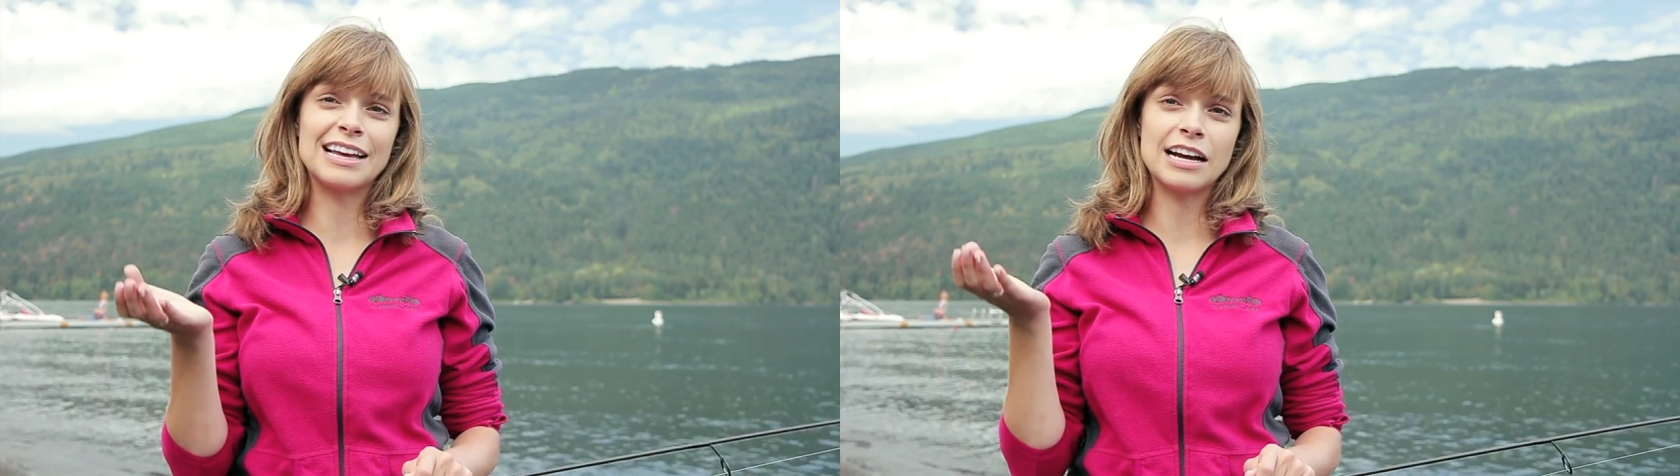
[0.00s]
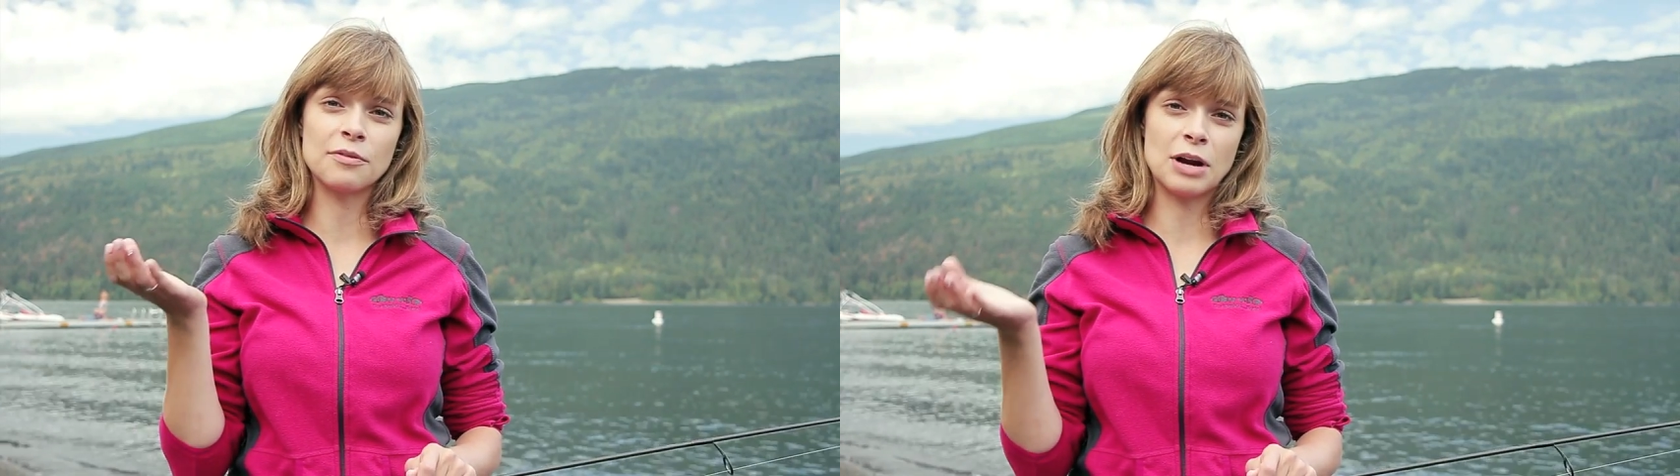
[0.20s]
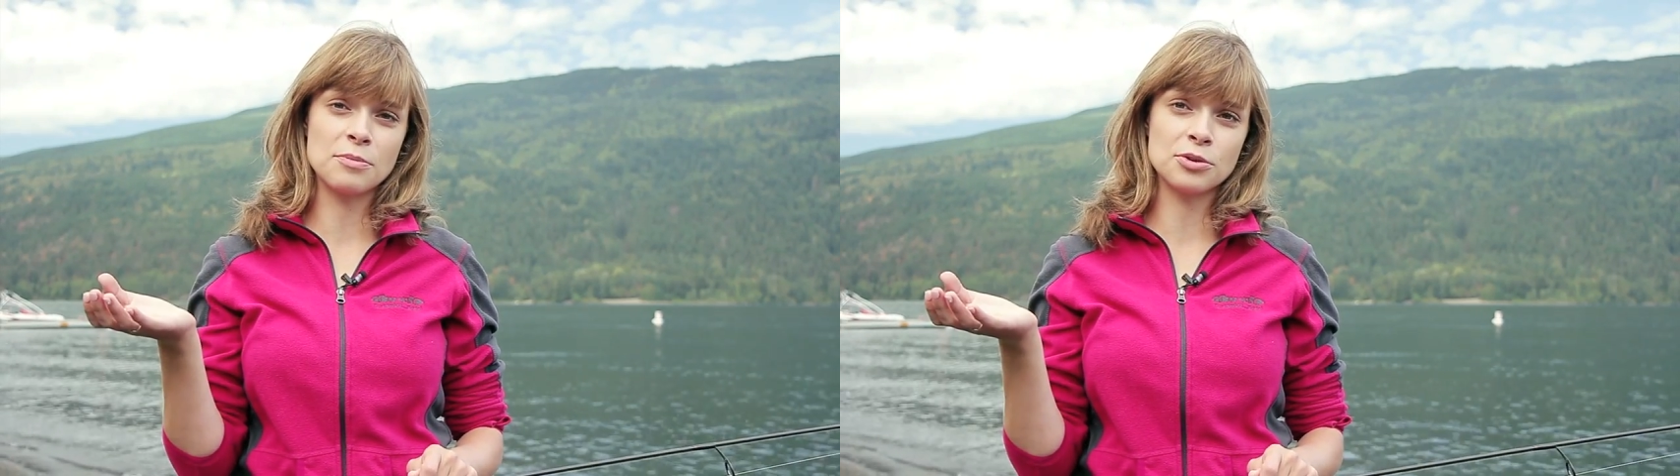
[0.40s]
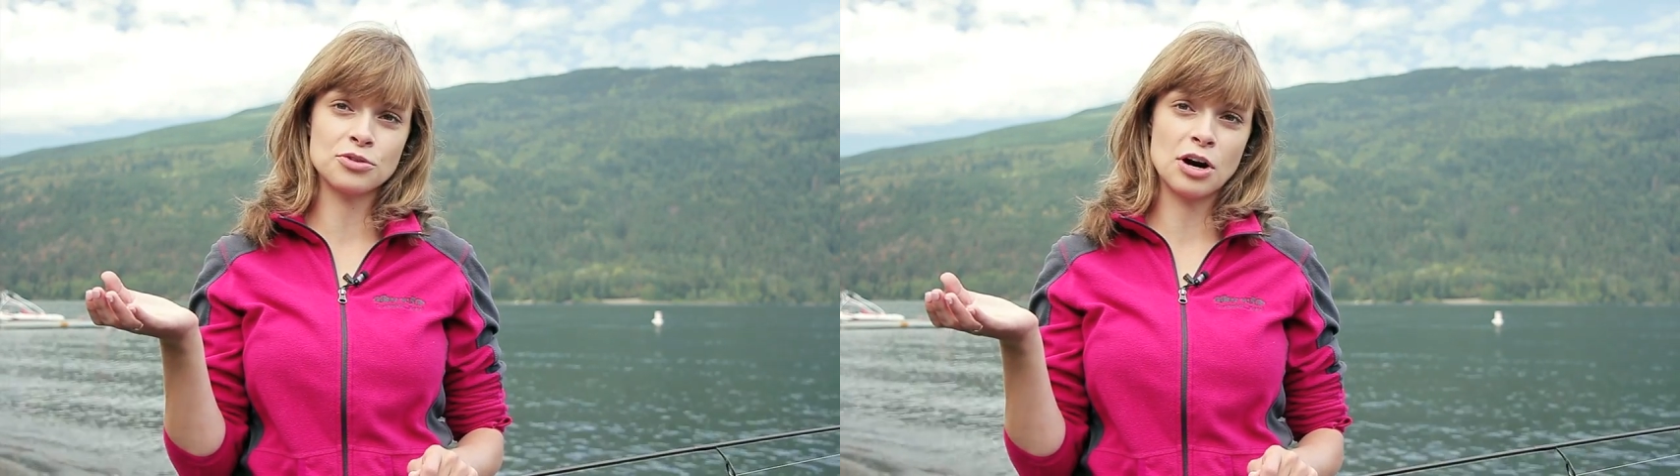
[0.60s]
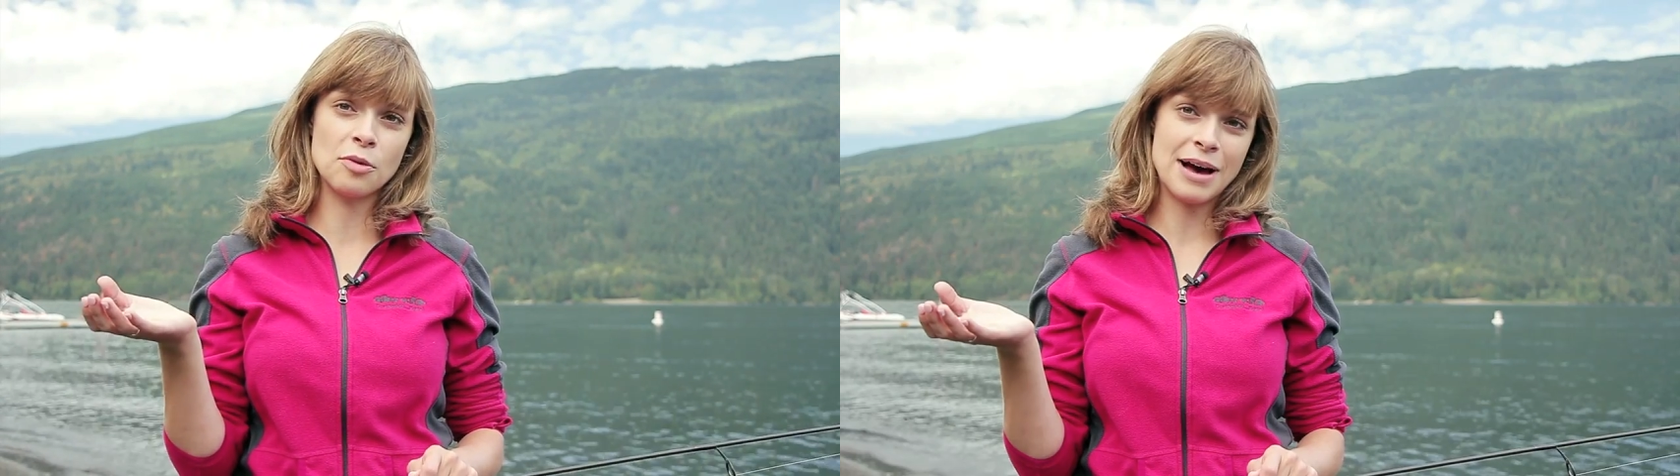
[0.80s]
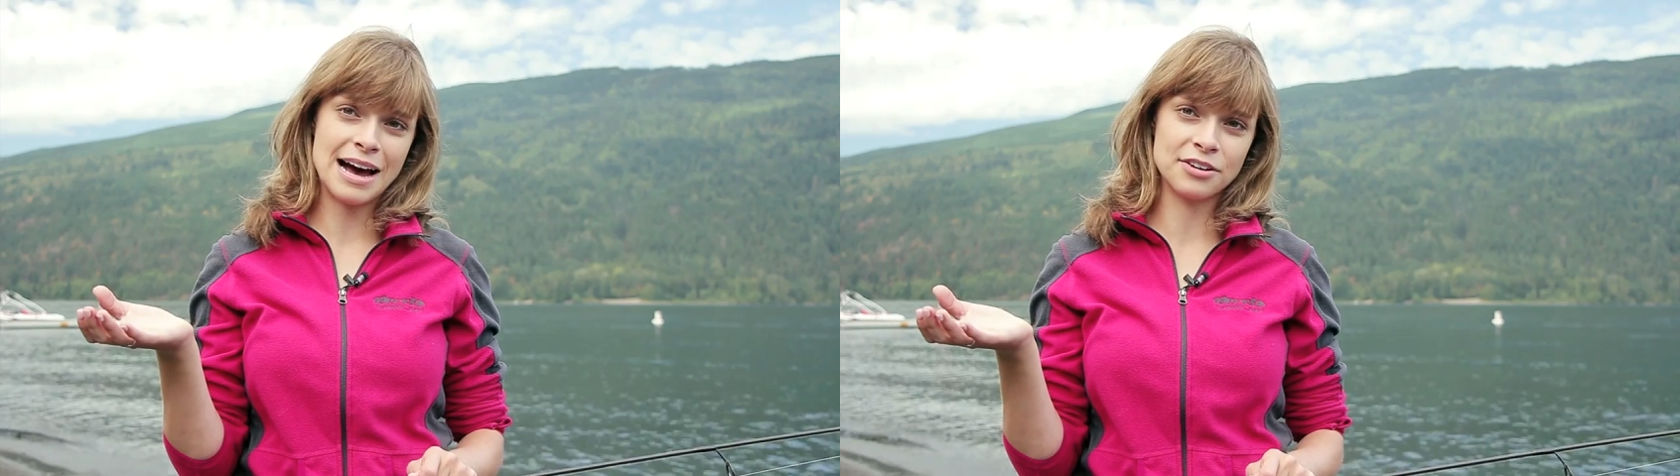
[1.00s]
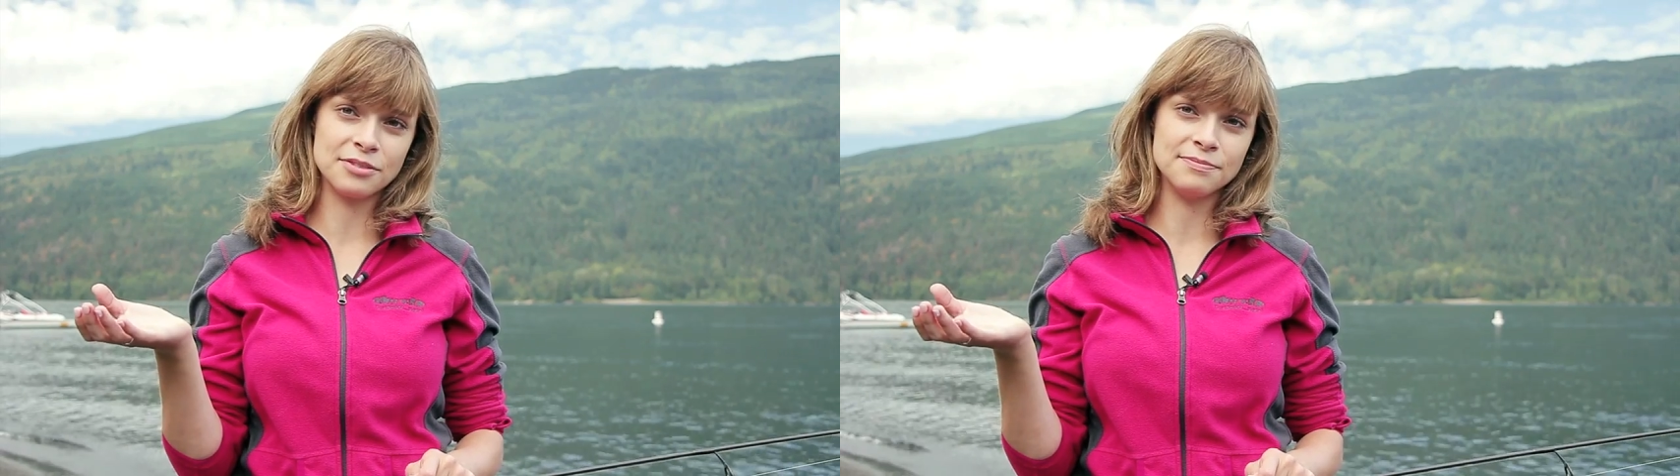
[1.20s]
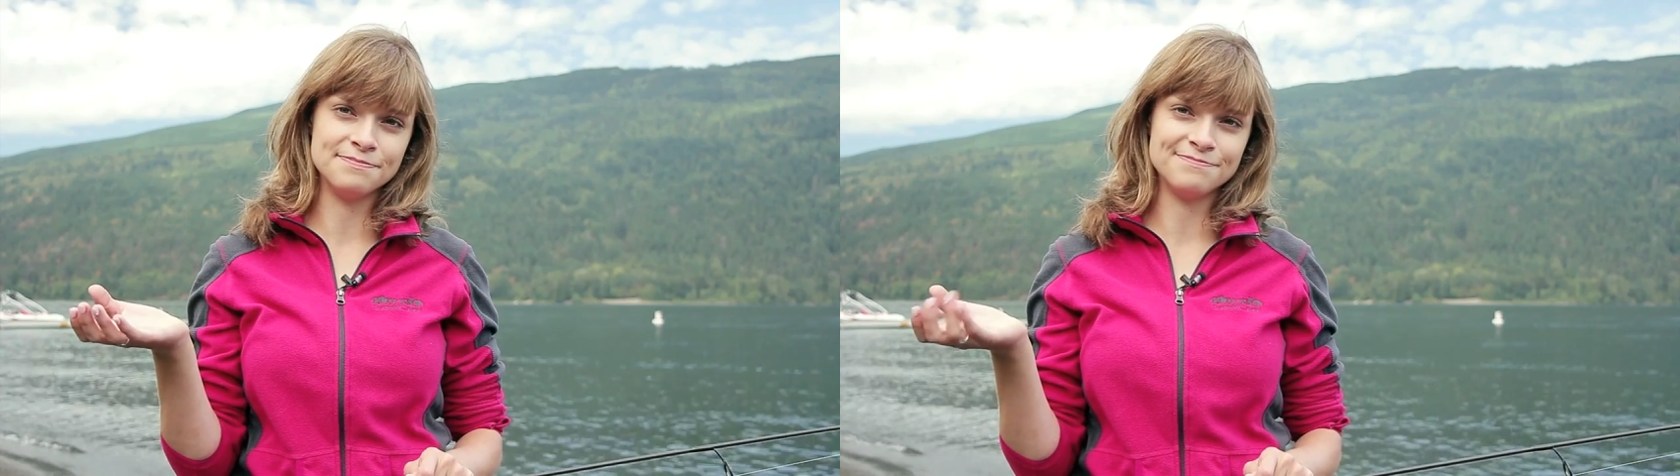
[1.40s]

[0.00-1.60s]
like a rainbow trout pattern.